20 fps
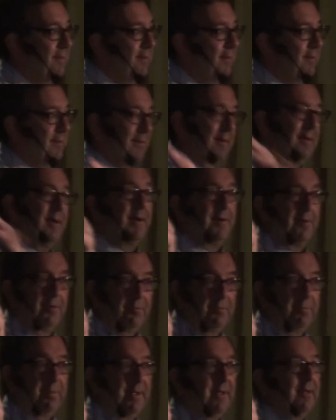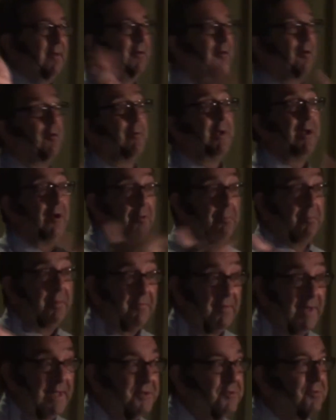I hope, or we hope
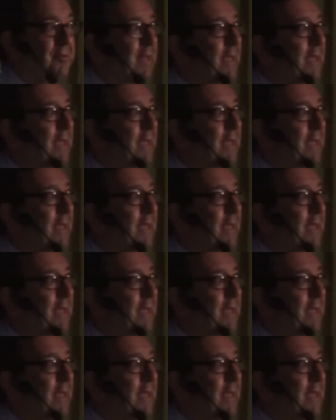eventually,